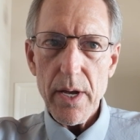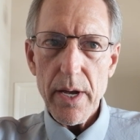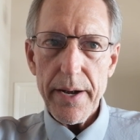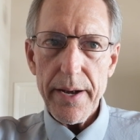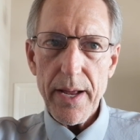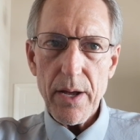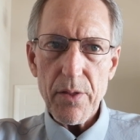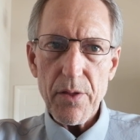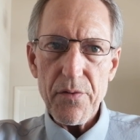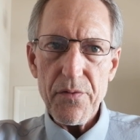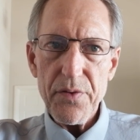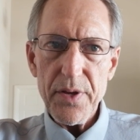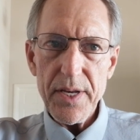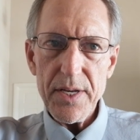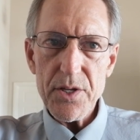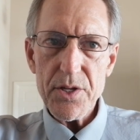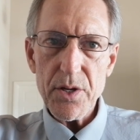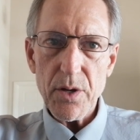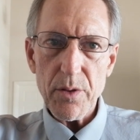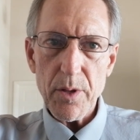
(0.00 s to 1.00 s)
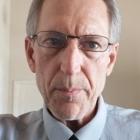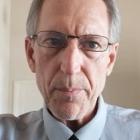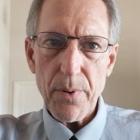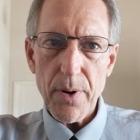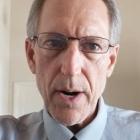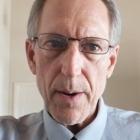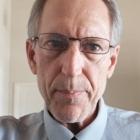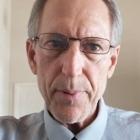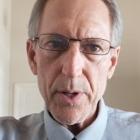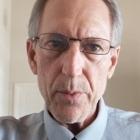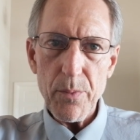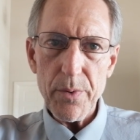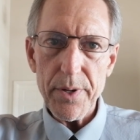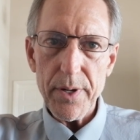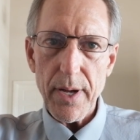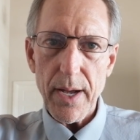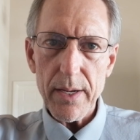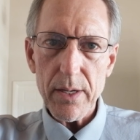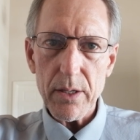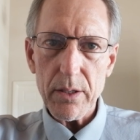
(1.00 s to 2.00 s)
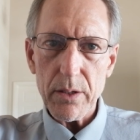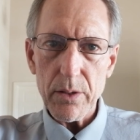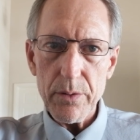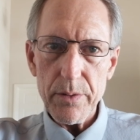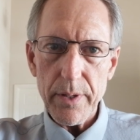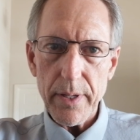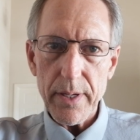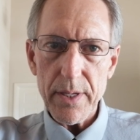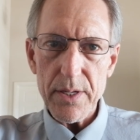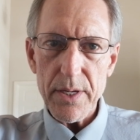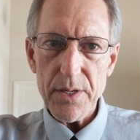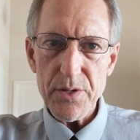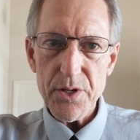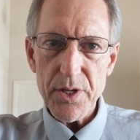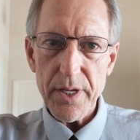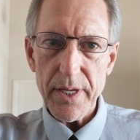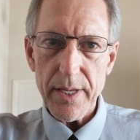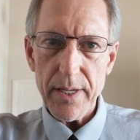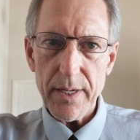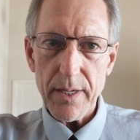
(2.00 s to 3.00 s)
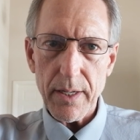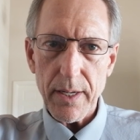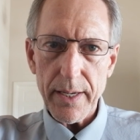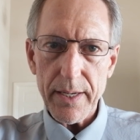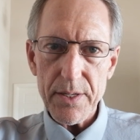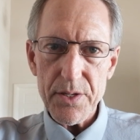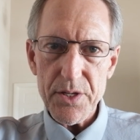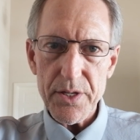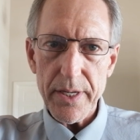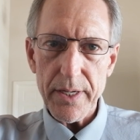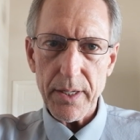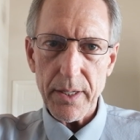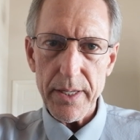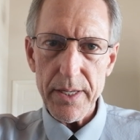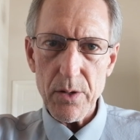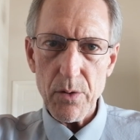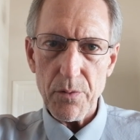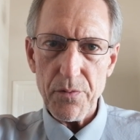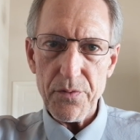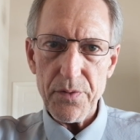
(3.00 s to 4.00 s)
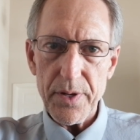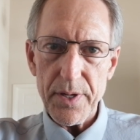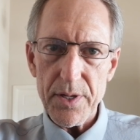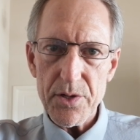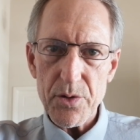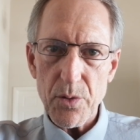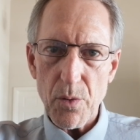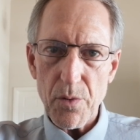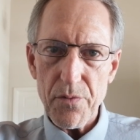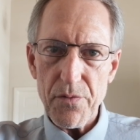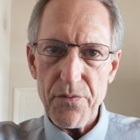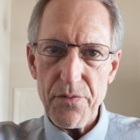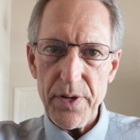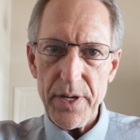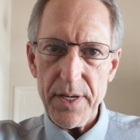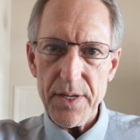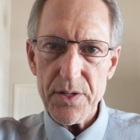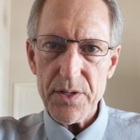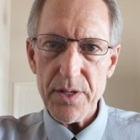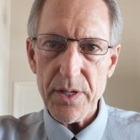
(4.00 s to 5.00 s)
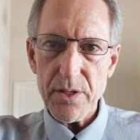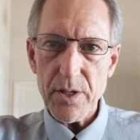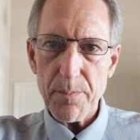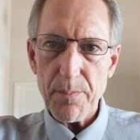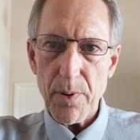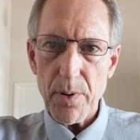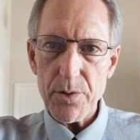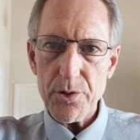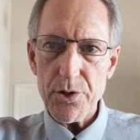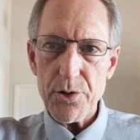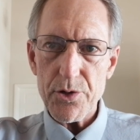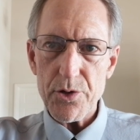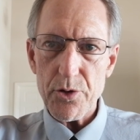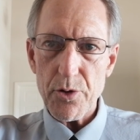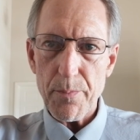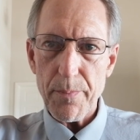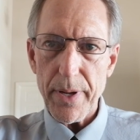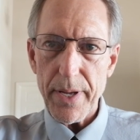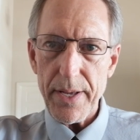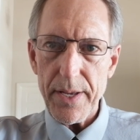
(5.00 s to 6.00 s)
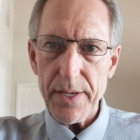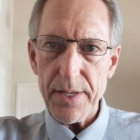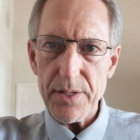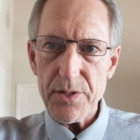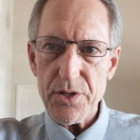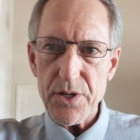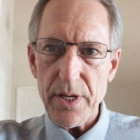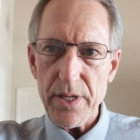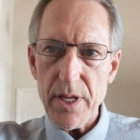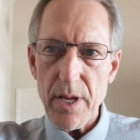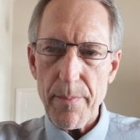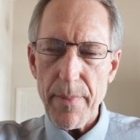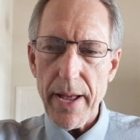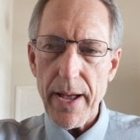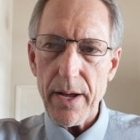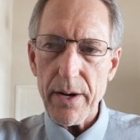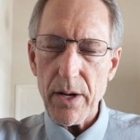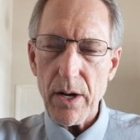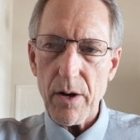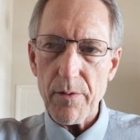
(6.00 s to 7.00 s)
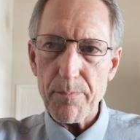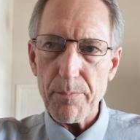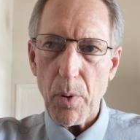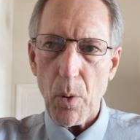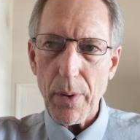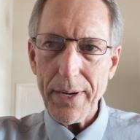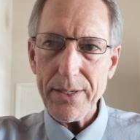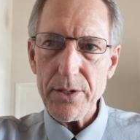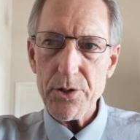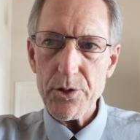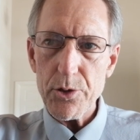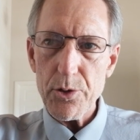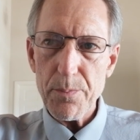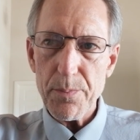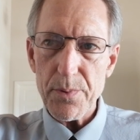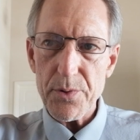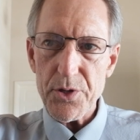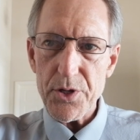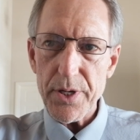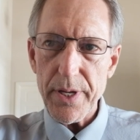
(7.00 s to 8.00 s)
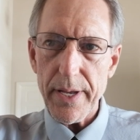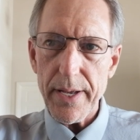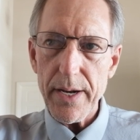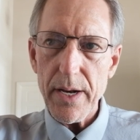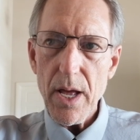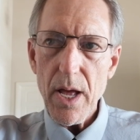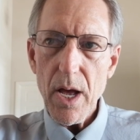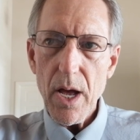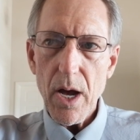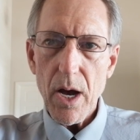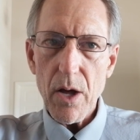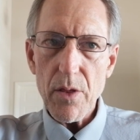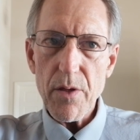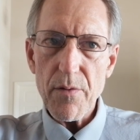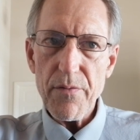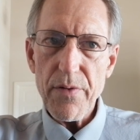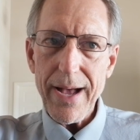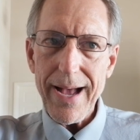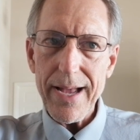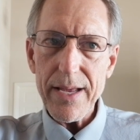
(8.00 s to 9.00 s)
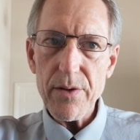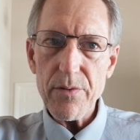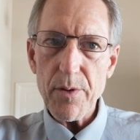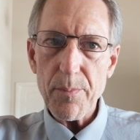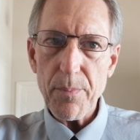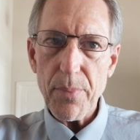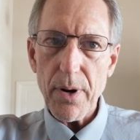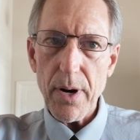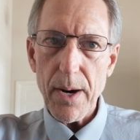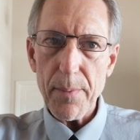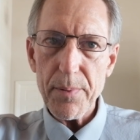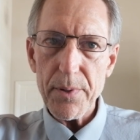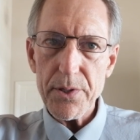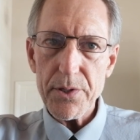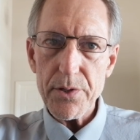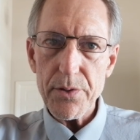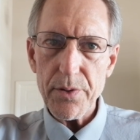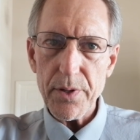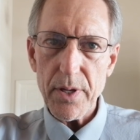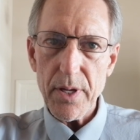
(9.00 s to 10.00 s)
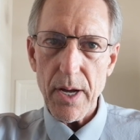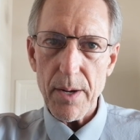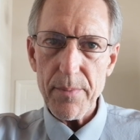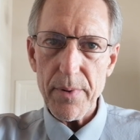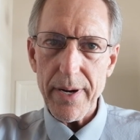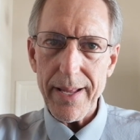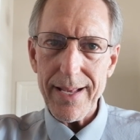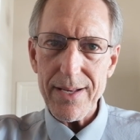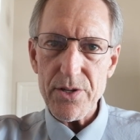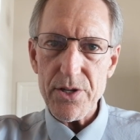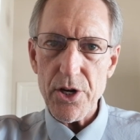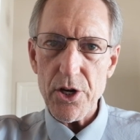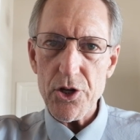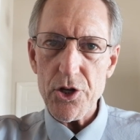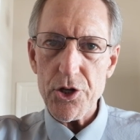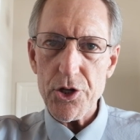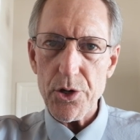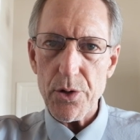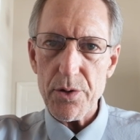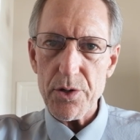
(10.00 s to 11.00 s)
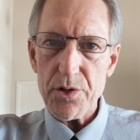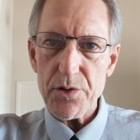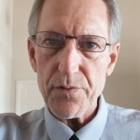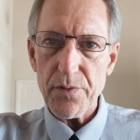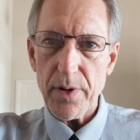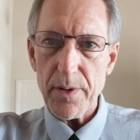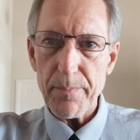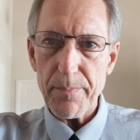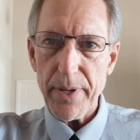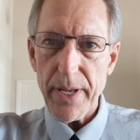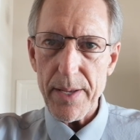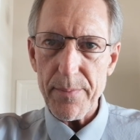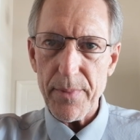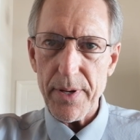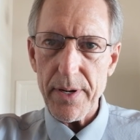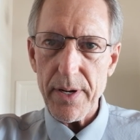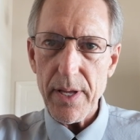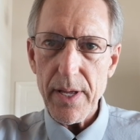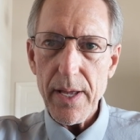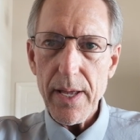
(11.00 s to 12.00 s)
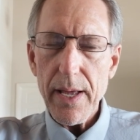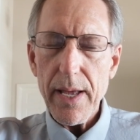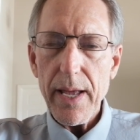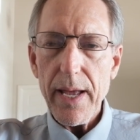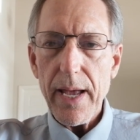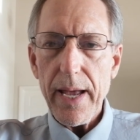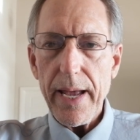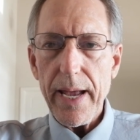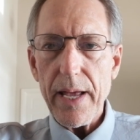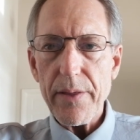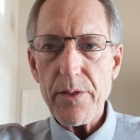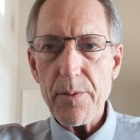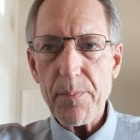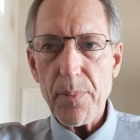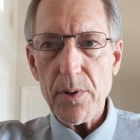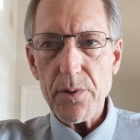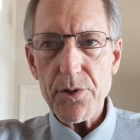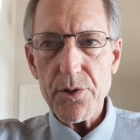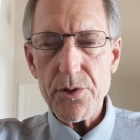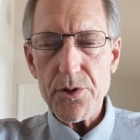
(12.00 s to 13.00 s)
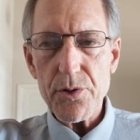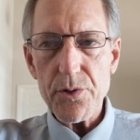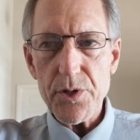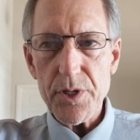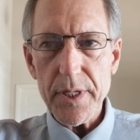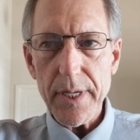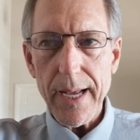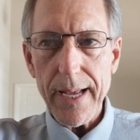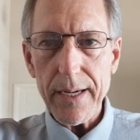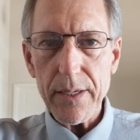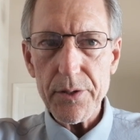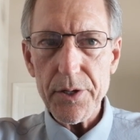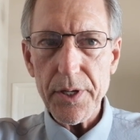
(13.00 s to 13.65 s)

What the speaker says: Now, the fees on the property would not include, is again, like I said, legal fees or fees that the purchaser pays in the amount of 0.2% of the value of the property to the government as an assurance fund payment, and the purchaser's title